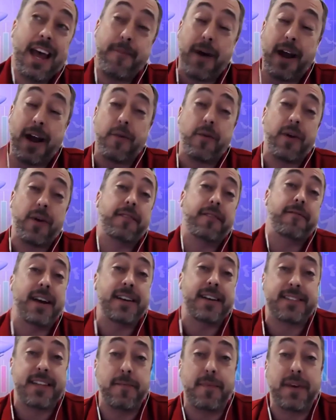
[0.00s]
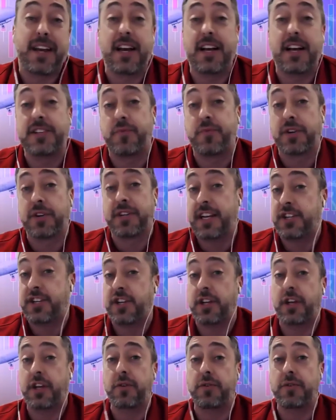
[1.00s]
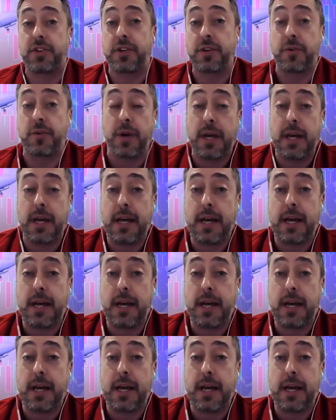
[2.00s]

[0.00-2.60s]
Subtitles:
And by reinvesting, because we're teaching you to